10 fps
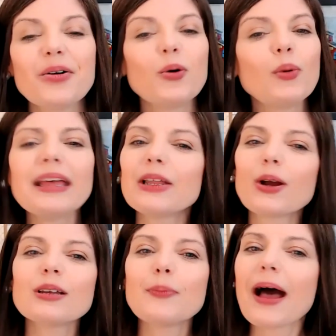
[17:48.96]
Well, we
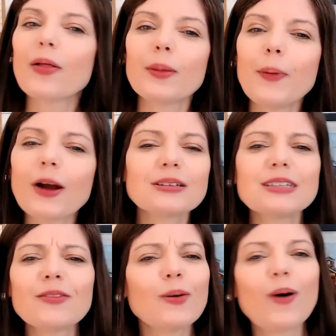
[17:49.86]
learned about the
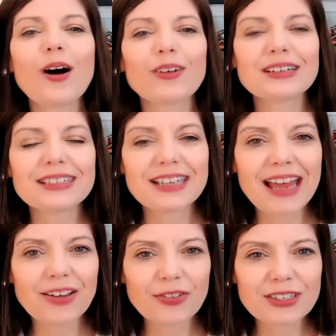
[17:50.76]
parts of a walrus
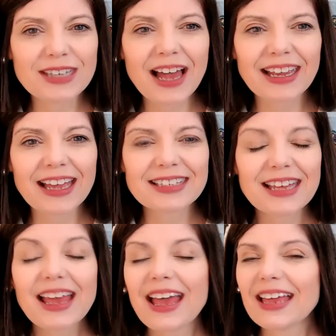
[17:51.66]
today for
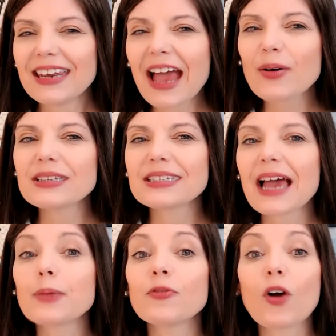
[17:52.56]
science, and now it's
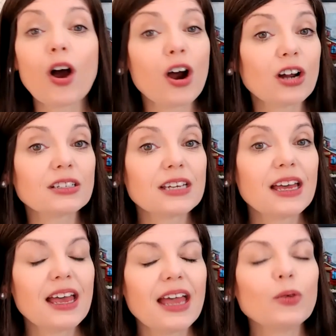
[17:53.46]
time for art.
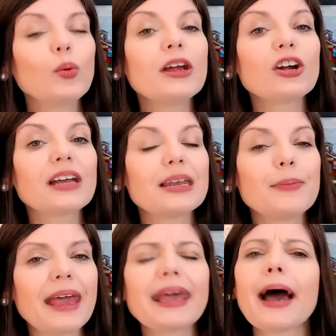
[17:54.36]
We are going to
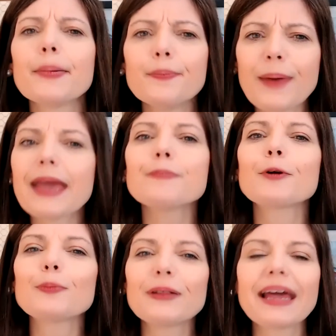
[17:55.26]
make a
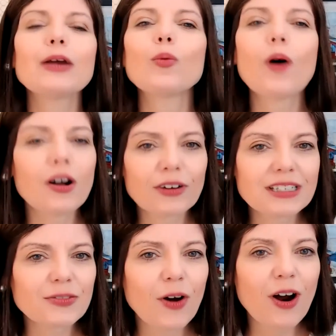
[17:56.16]
paper plate
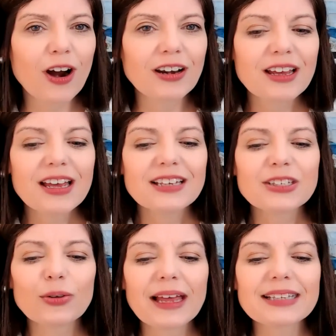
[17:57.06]
walrus for art.
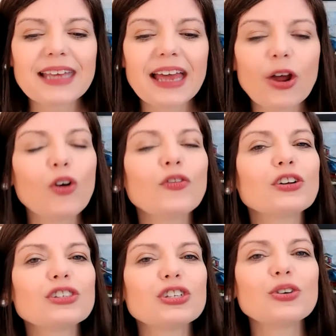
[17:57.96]
So let's head
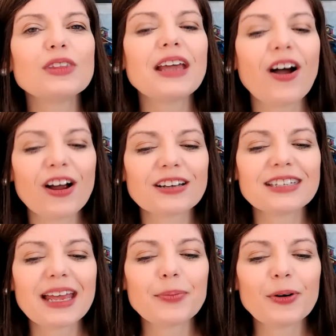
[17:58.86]
over to the art
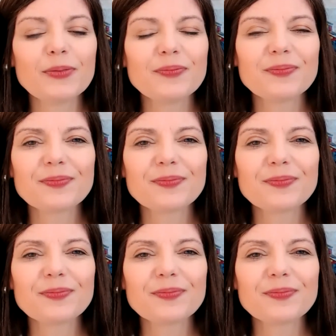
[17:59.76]
table.